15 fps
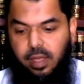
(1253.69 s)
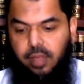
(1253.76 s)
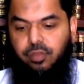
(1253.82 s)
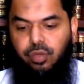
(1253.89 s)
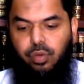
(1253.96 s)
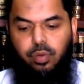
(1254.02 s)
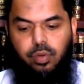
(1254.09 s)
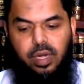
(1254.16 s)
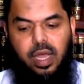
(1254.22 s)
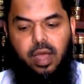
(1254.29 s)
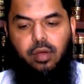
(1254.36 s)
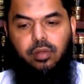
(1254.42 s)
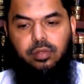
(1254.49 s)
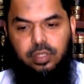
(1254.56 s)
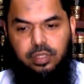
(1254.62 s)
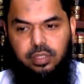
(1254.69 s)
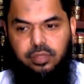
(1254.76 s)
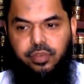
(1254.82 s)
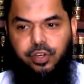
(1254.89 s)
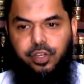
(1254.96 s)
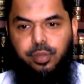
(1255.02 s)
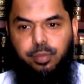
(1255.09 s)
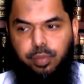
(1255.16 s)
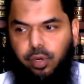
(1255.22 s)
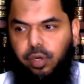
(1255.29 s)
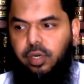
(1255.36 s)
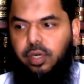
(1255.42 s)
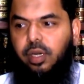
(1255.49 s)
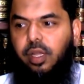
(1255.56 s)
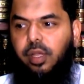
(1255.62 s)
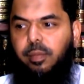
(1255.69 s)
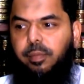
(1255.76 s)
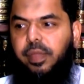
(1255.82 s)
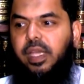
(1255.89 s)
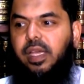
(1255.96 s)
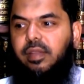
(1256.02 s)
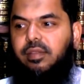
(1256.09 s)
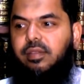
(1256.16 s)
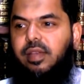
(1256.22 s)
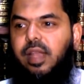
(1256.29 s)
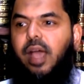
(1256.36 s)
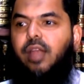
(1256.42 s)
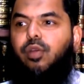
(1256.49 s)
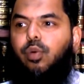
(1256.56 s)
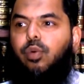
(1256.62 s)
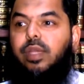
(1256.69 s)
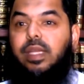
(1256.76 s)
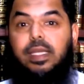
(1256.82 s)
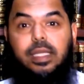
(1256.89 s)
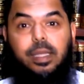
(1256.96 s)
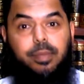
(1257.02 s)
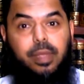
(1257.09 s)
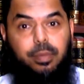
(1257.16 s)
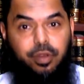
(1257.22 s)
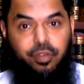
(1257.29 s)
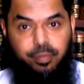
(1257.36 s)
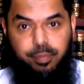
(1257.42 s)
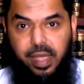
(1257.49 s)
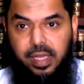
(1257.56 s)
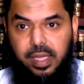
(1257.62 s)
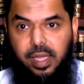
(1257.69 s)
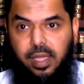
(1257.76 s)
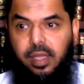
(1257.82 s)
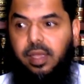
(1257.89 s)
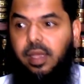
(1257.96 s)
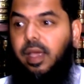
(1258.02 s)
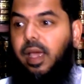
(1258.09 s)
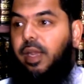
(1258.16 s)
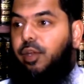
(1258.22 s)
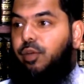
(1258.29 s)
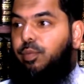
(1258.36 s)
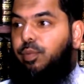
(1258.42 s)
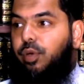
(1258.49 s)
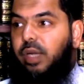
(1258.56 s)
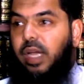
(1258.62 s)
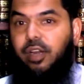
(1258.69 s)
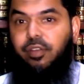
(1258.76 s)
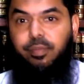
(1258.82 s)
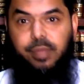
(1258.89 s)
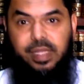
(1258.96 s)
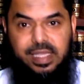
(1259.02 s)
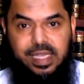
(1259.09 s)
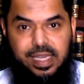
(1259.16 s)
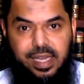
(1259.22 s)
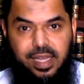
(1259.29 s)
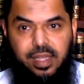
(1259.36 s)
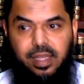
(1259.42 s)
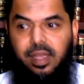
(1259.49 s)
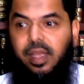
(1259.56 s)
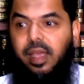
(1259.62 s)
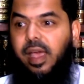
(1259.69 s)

So now this is very important because not only did the people of Mecca and a report out of Medina